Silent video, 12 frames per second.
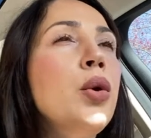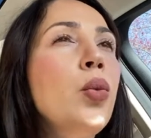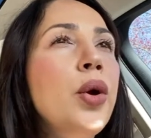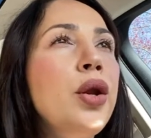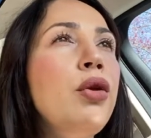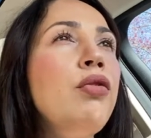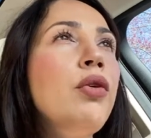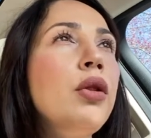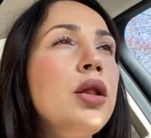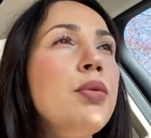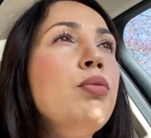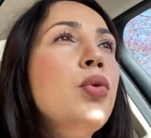when do you
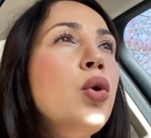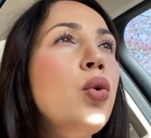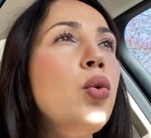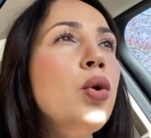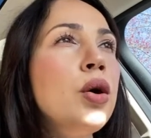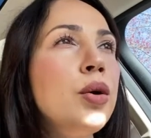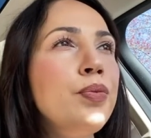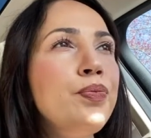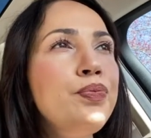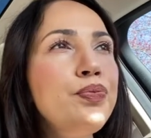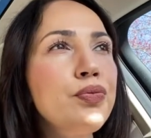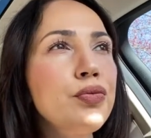feel the more
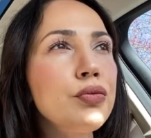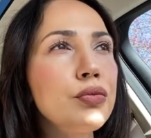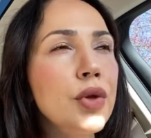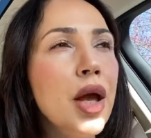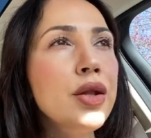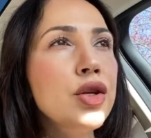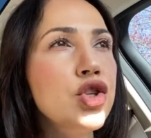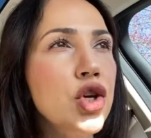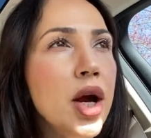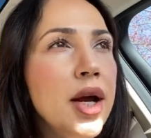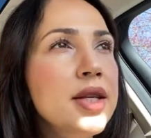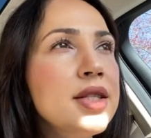
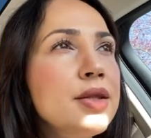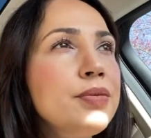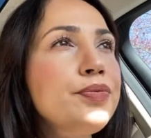energized.